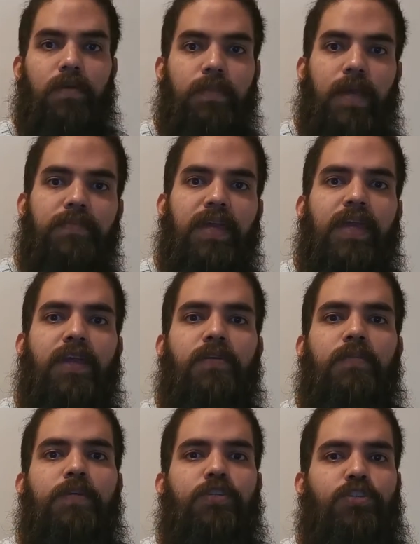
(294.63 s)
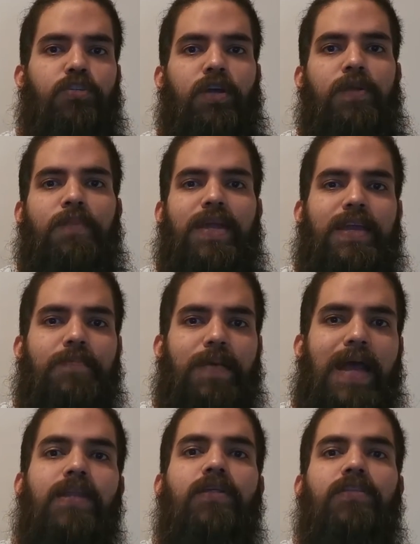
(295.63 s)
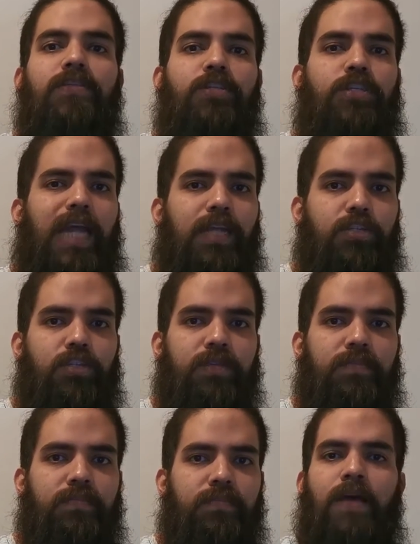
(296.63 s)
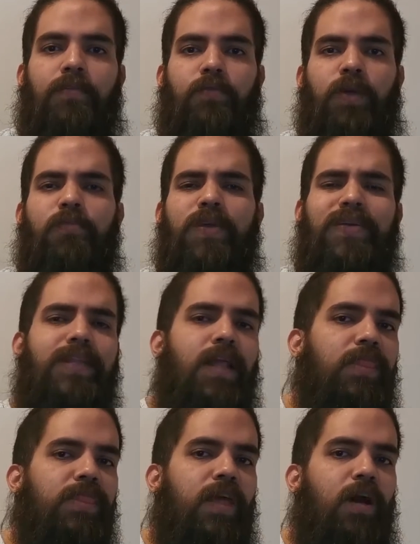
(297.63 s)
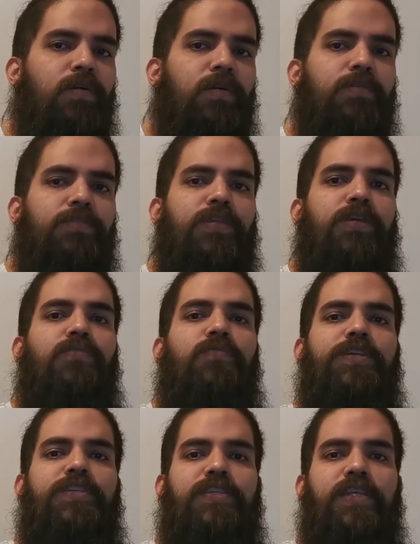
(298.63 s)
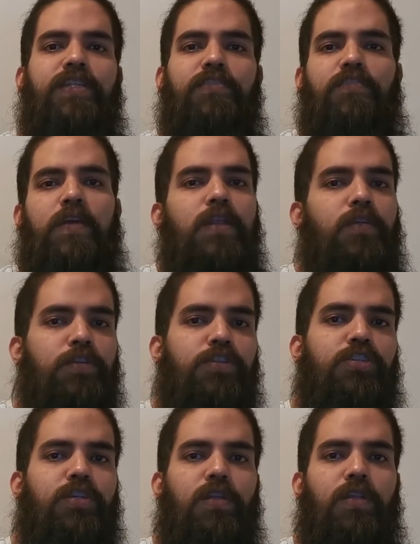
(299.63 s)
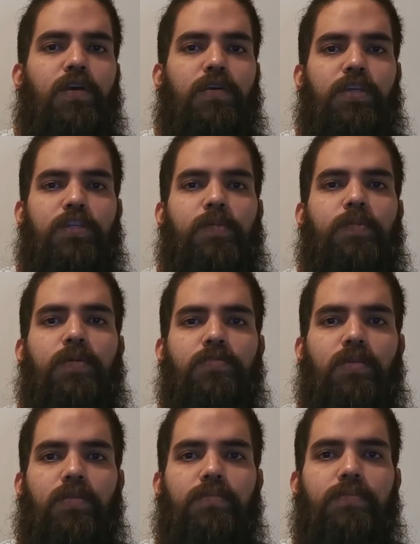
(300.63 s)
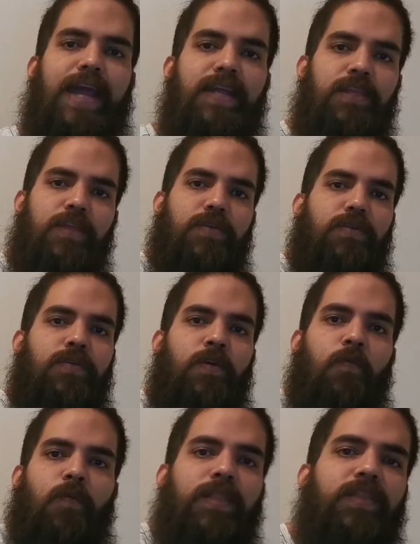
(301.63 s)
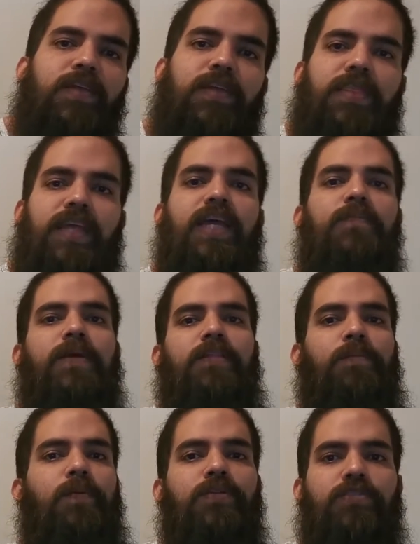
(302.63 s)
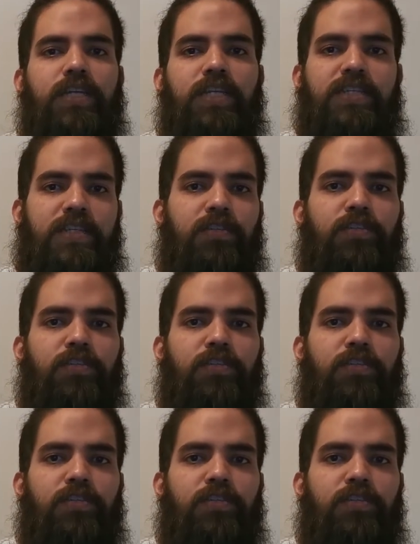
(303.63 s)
or maybe he will be joined by a band on the stage, but we will not know until we see the final result of his proposal. And you, what do you think about the Portuguese